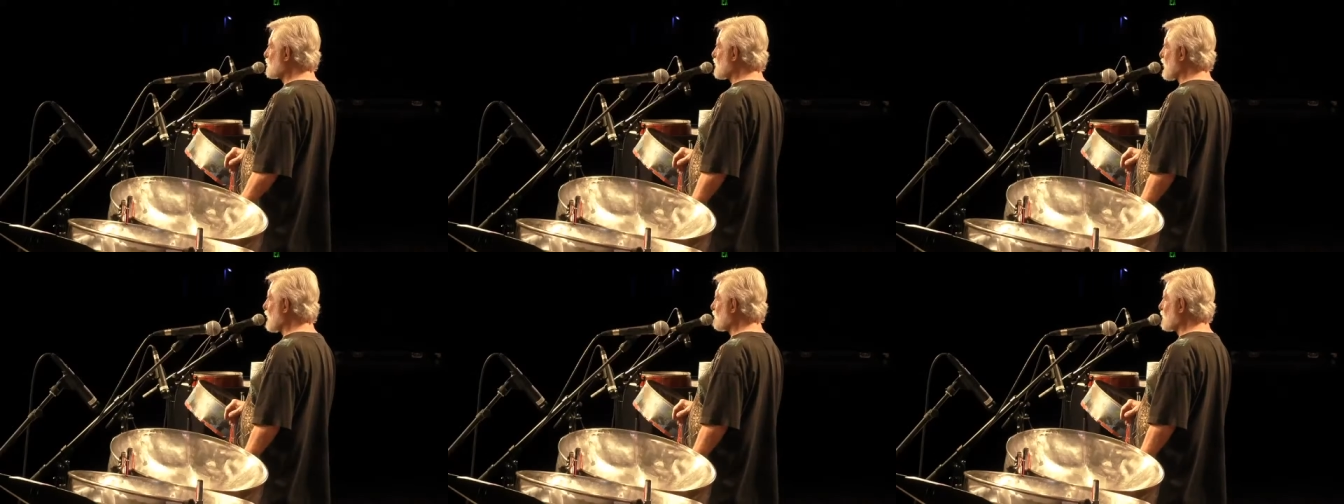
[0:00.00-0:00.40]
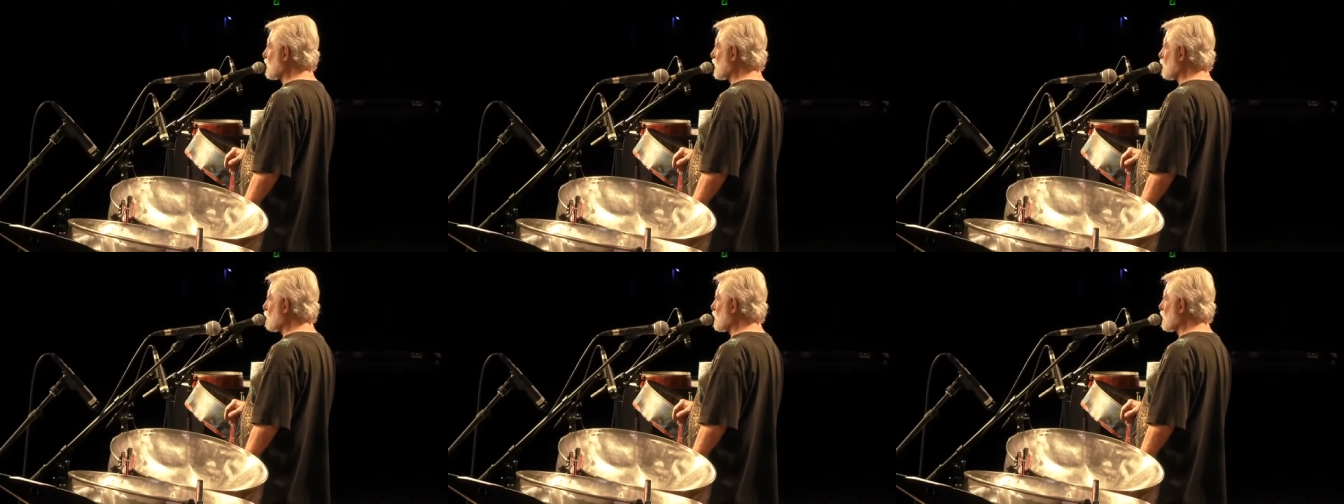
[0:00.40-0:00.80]
to have the
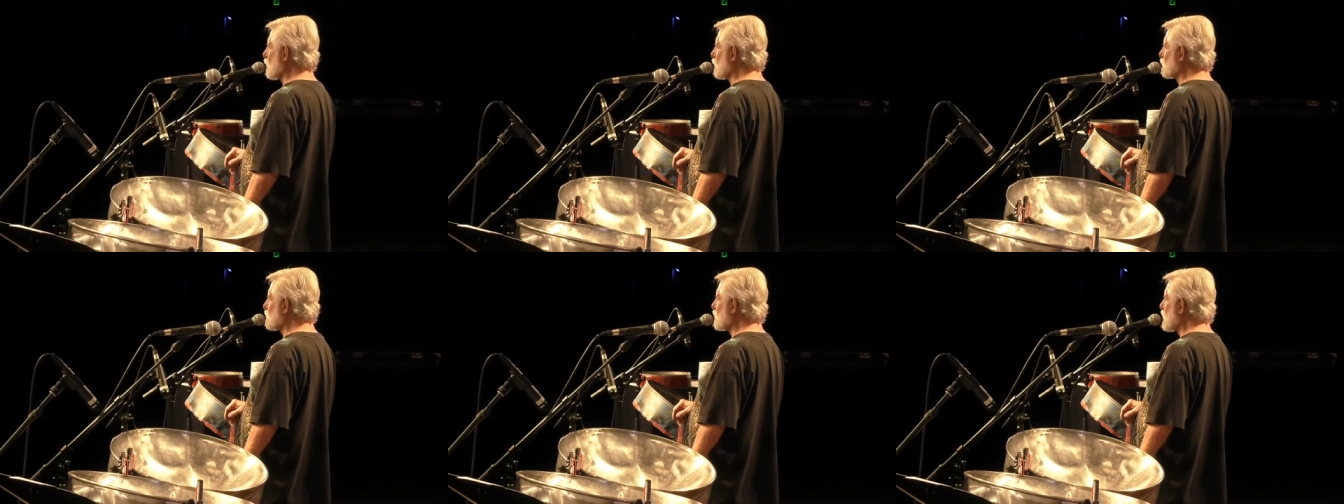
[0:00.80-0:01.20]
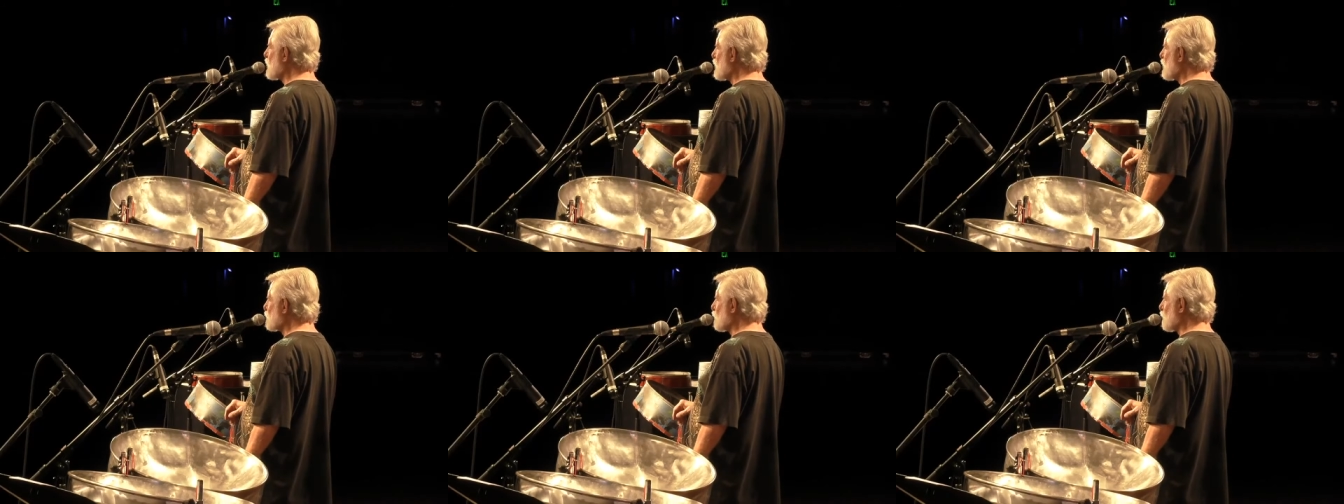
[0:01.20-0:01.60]
lower notes.
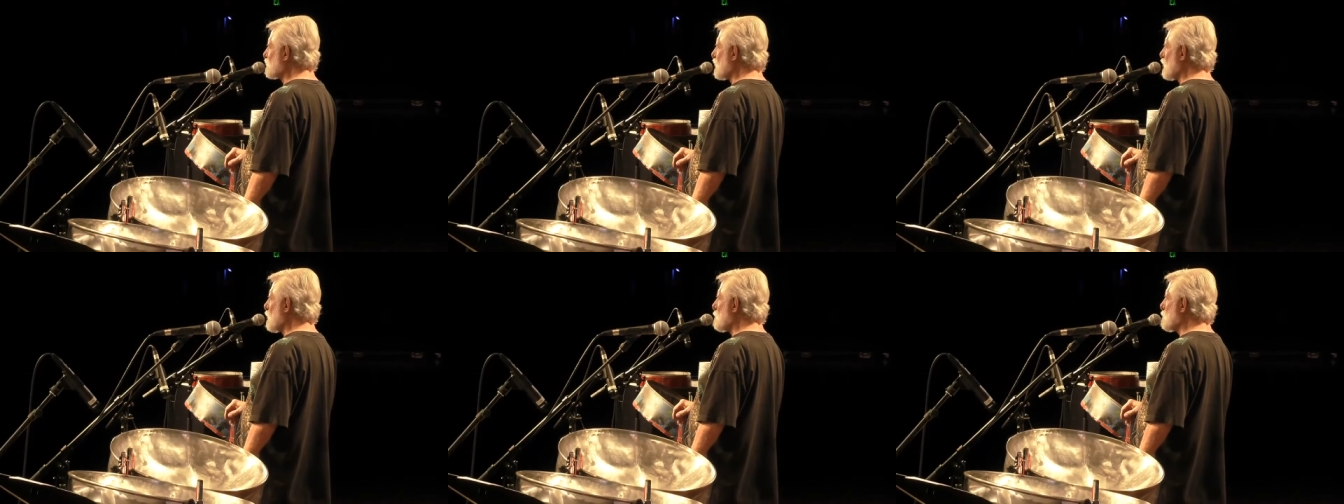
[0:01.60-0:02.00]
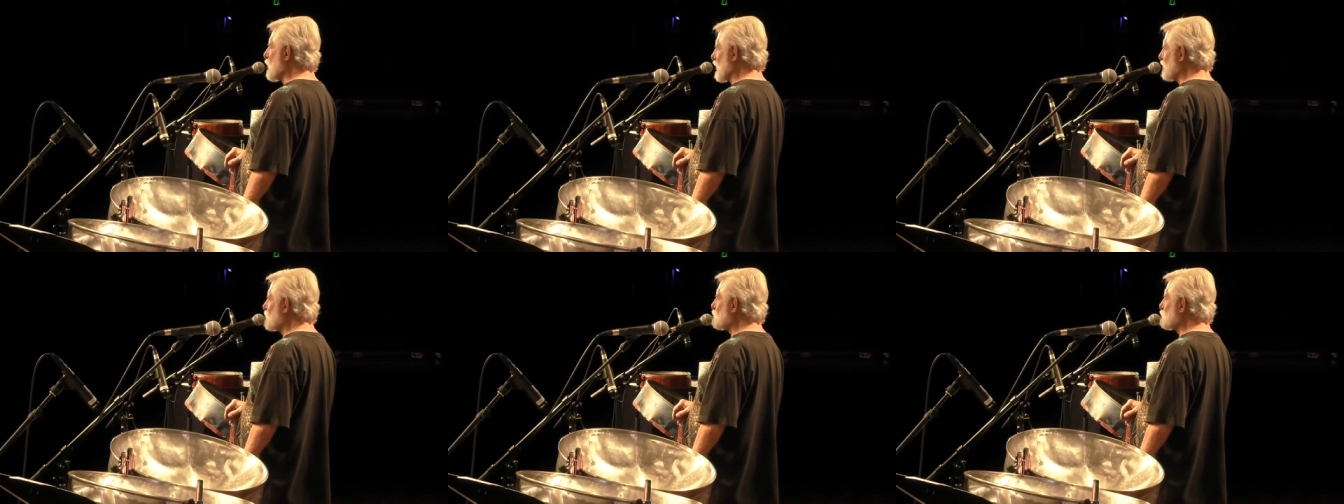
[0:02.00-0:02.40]
So a set of
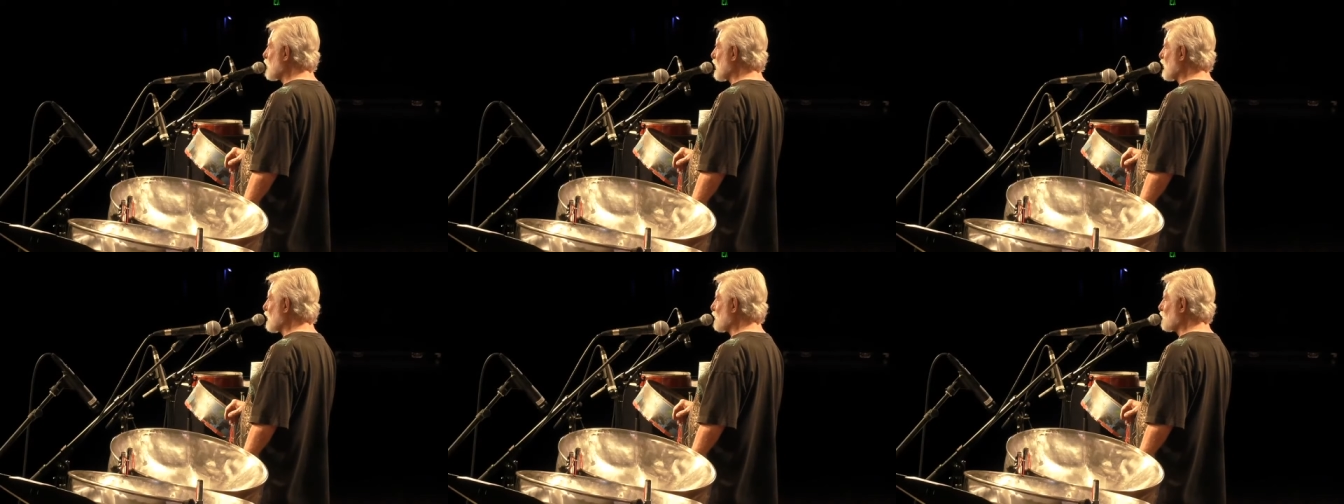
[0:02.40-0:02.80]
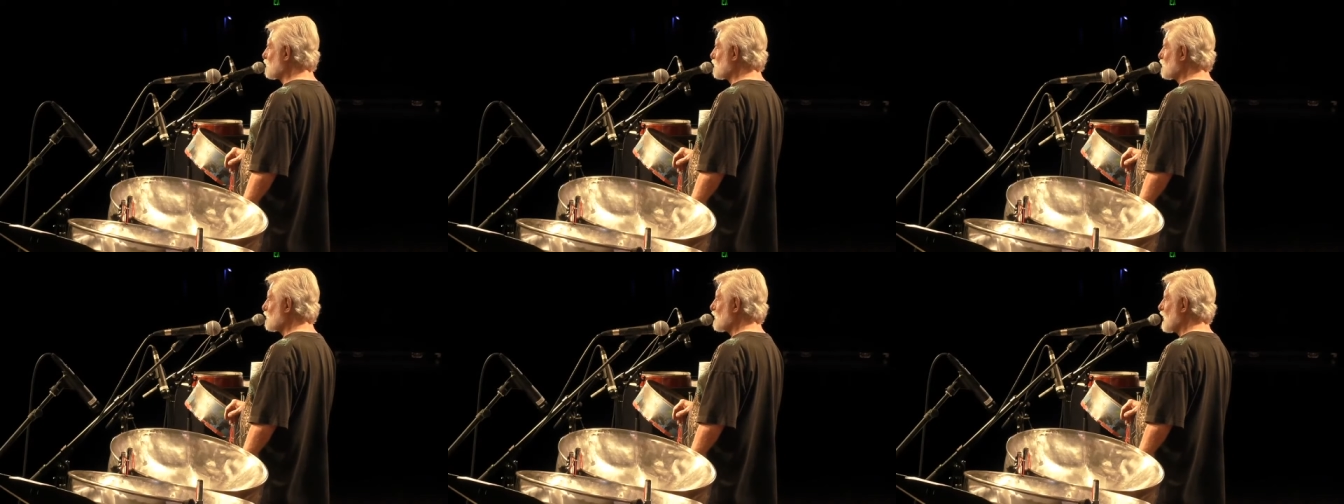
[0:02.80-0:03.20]
bass
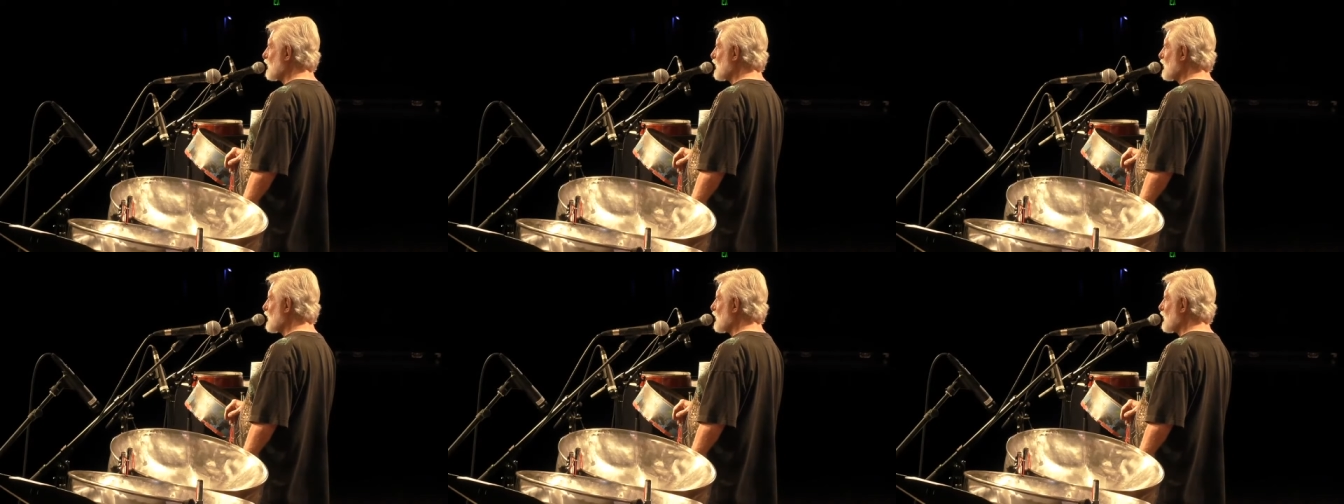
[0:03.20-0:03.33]
pans